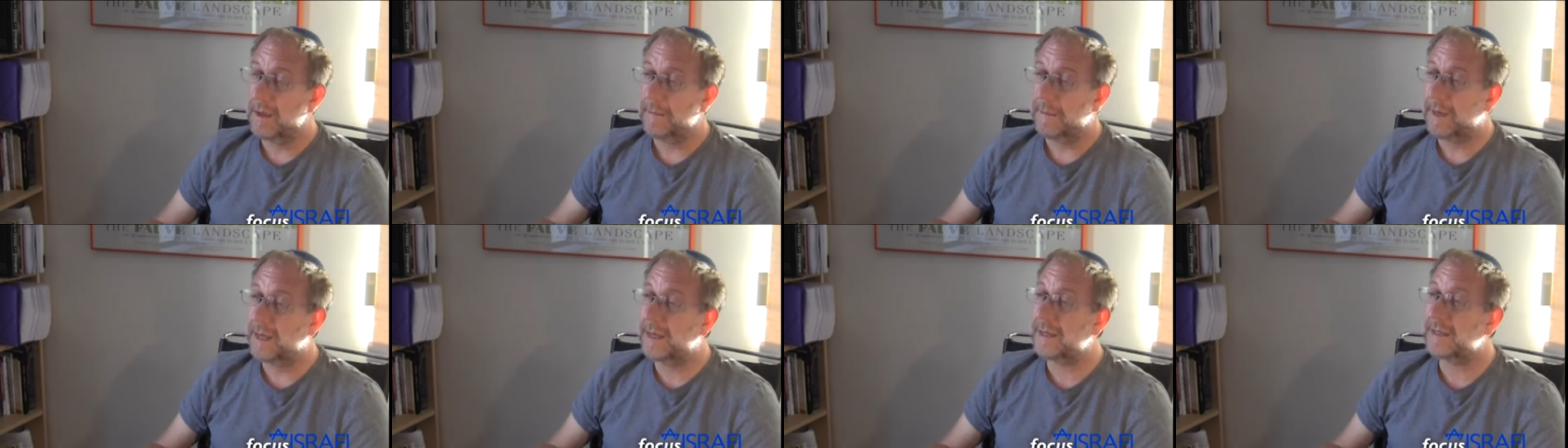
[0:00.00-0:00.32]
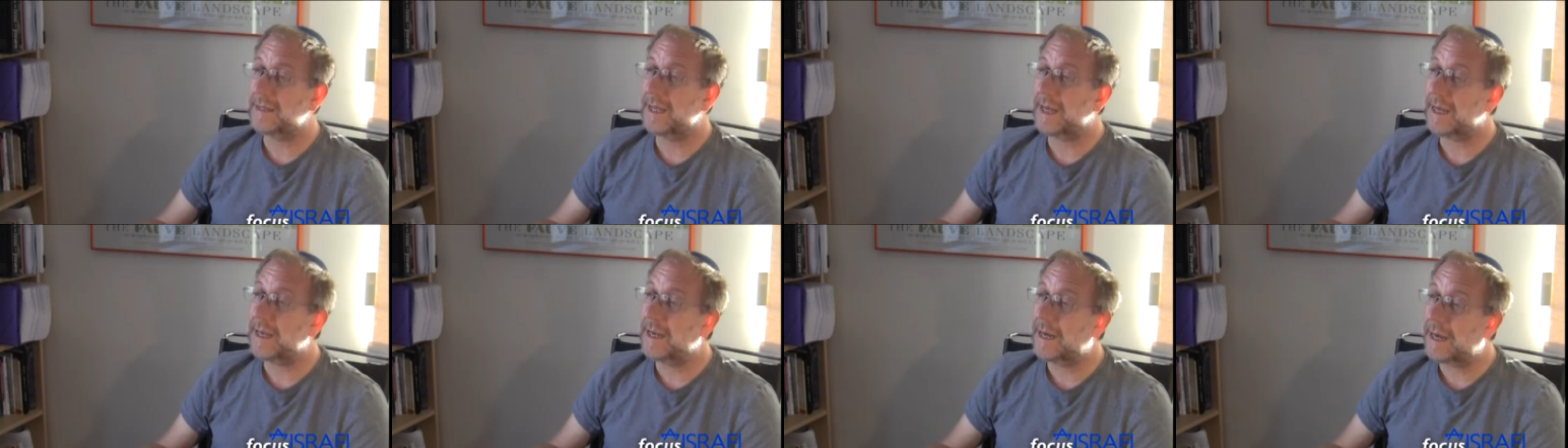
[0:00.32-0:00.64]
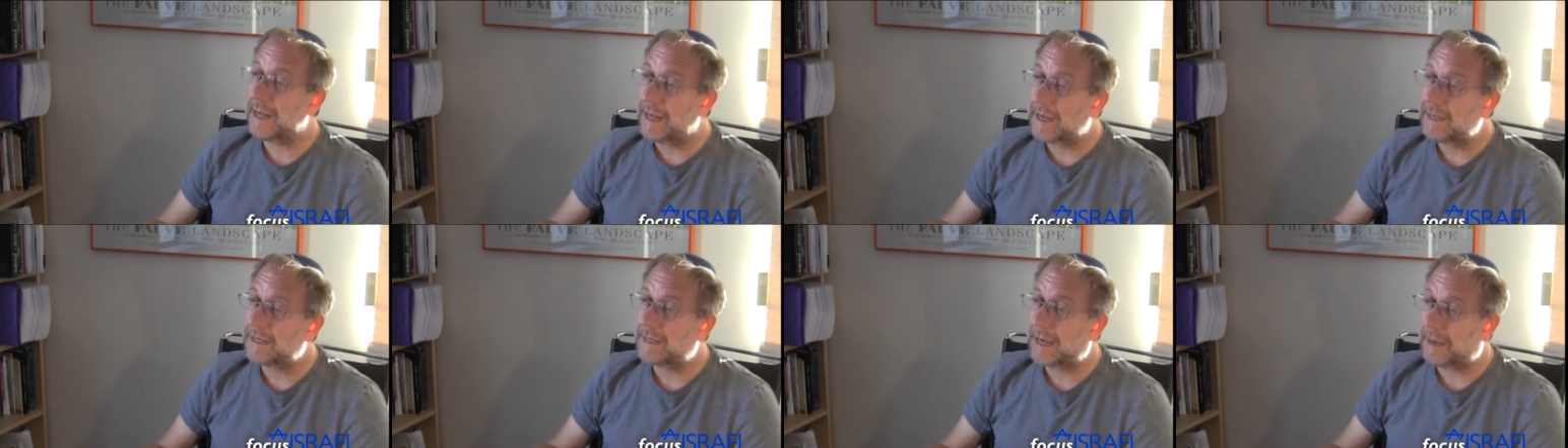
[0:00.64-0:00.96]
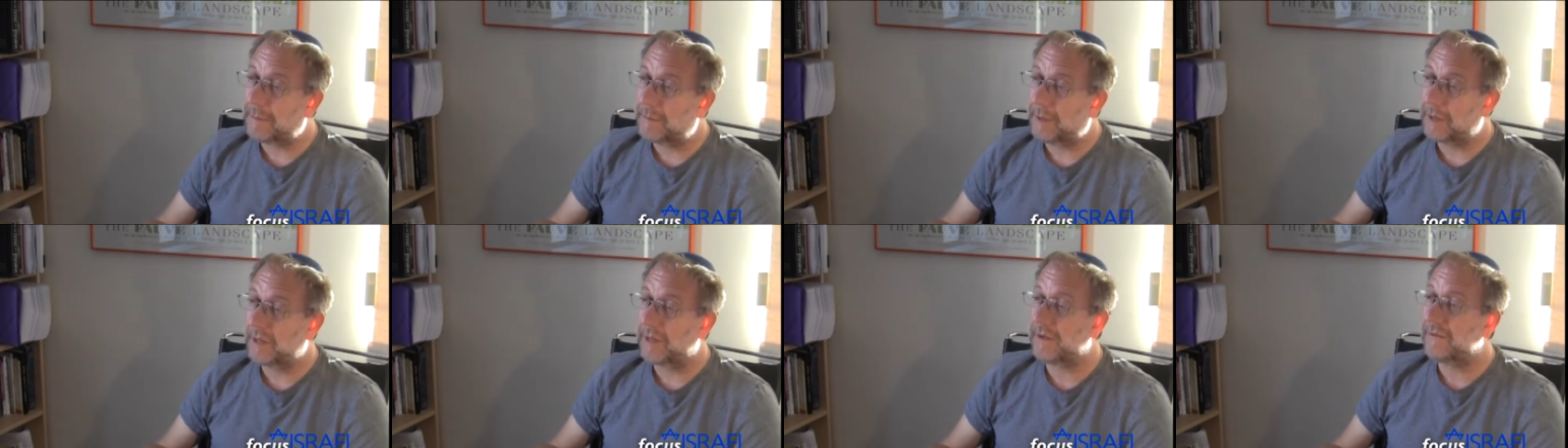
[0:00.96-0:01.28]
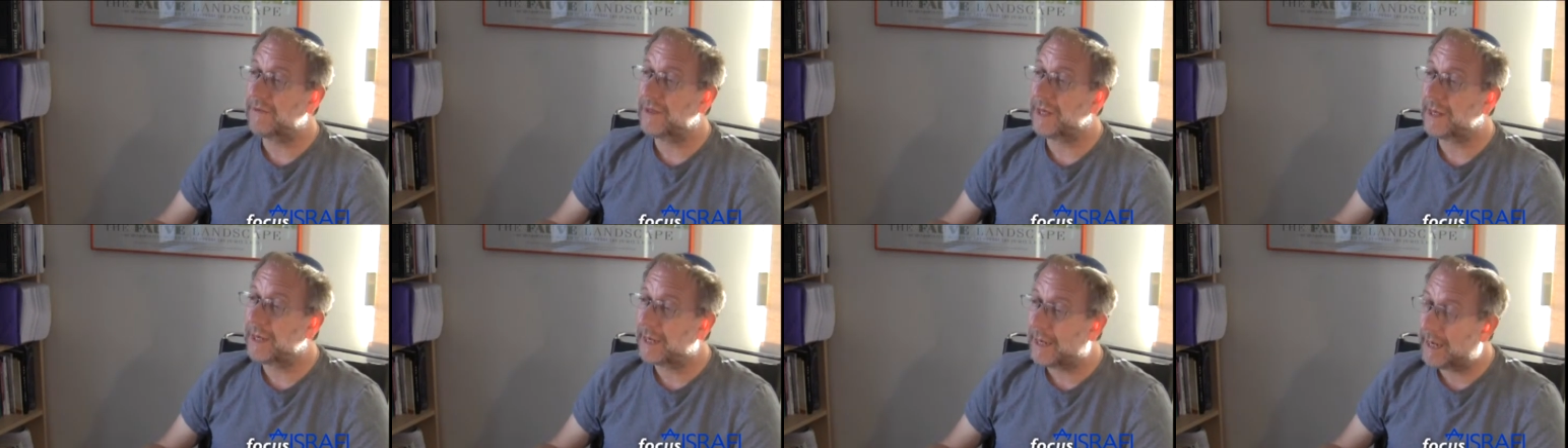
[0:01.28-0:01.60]
because it is, I
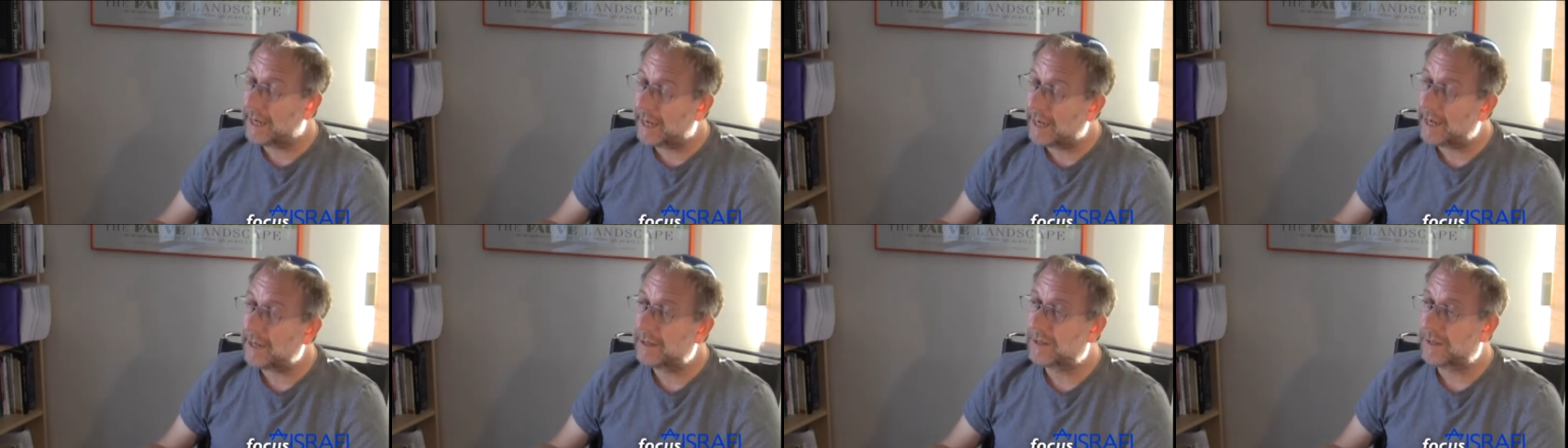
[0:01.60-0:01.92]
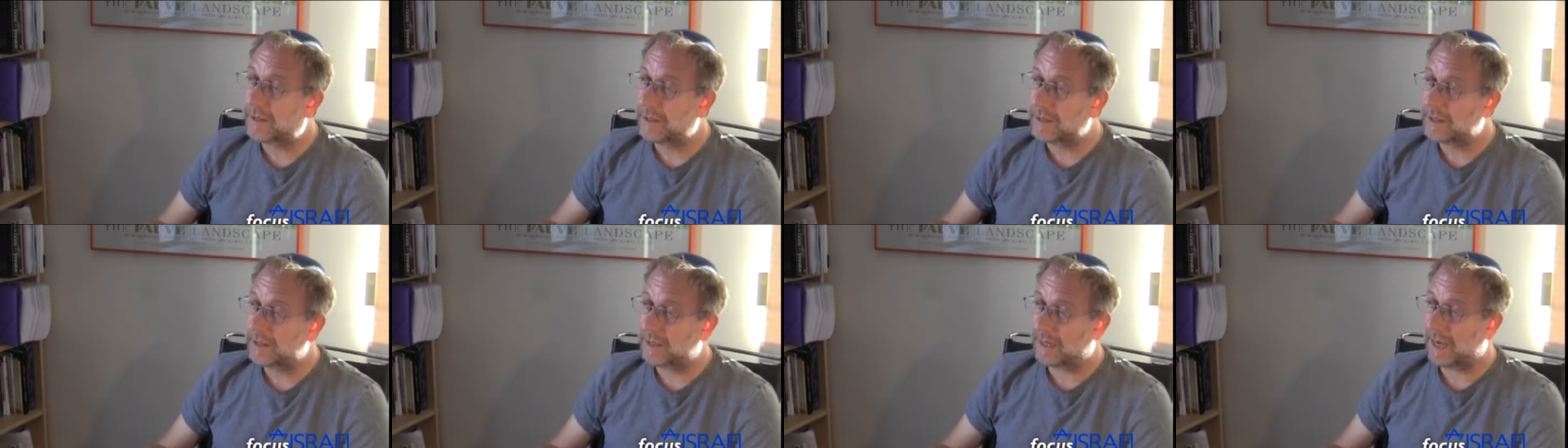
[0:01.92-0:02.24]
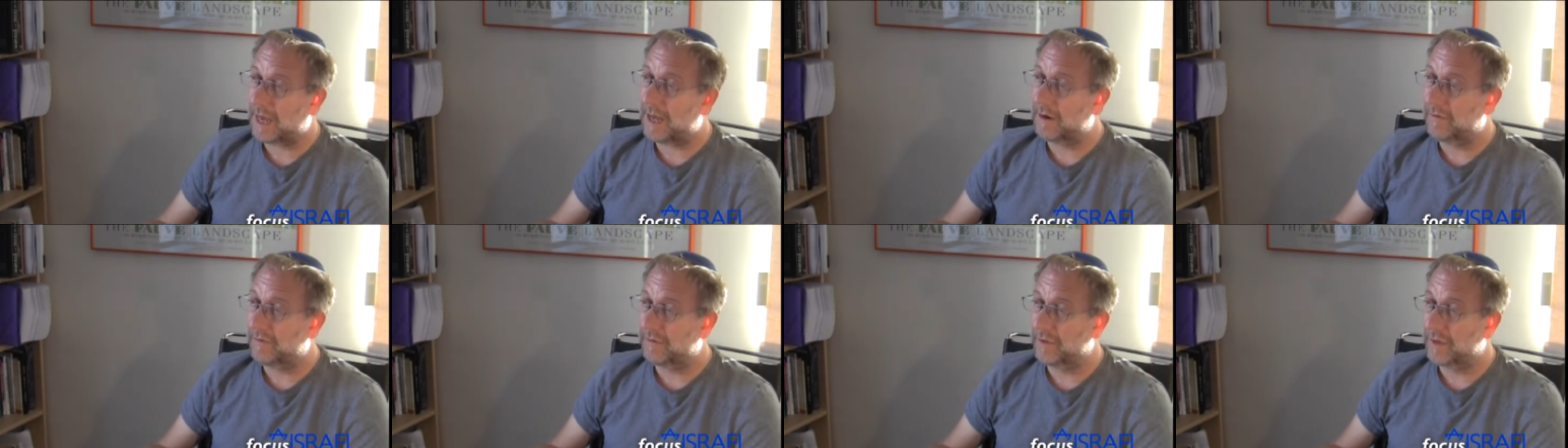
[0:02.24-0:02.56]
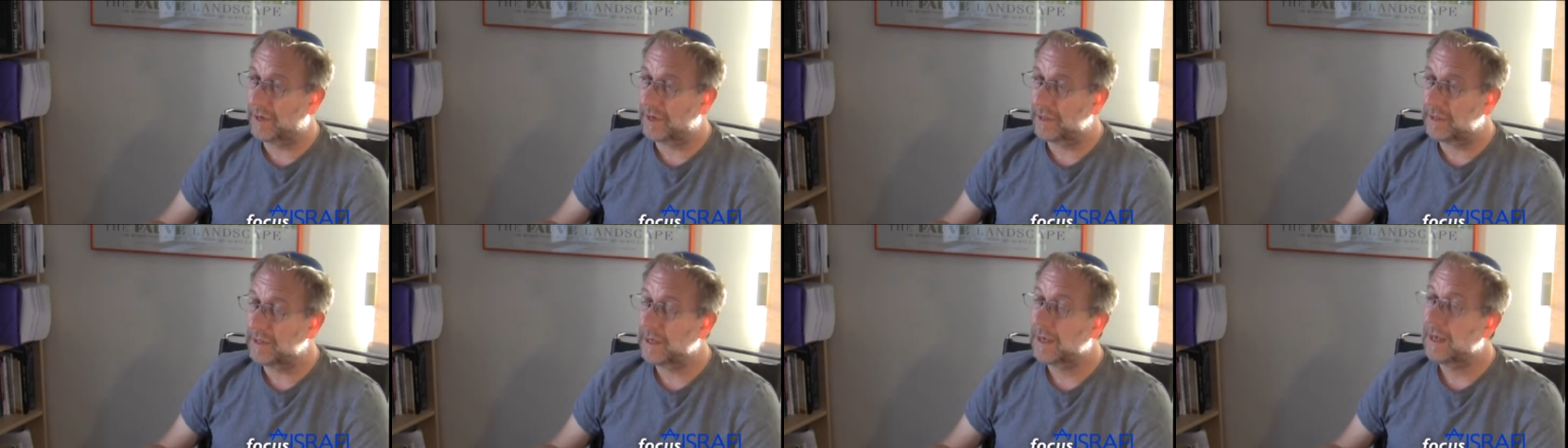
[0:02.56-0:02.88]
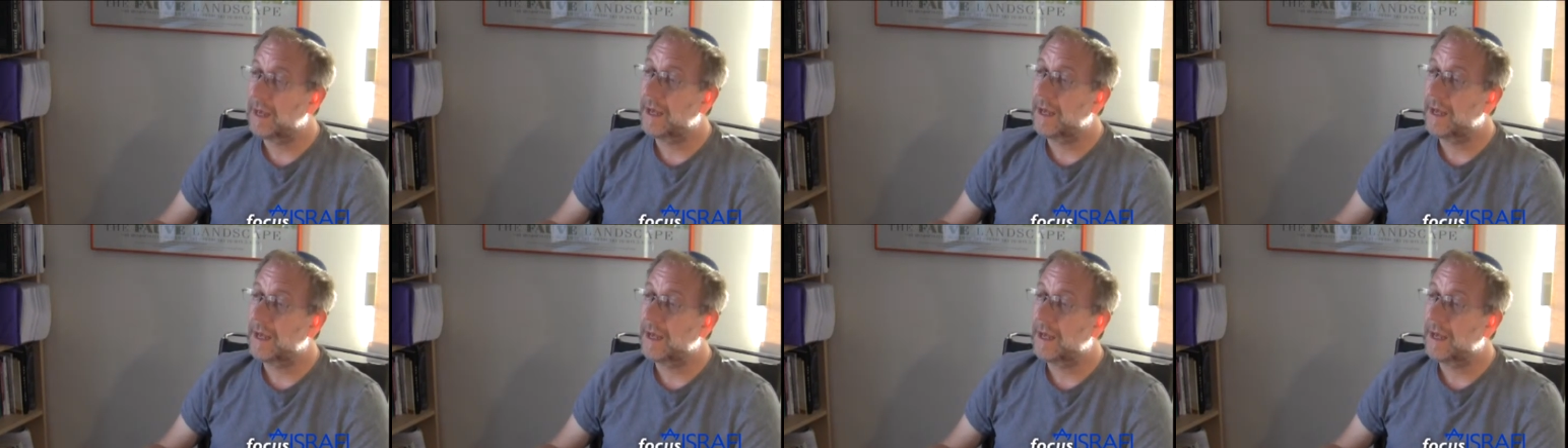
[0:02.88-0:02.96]
believe, the key to this conflict.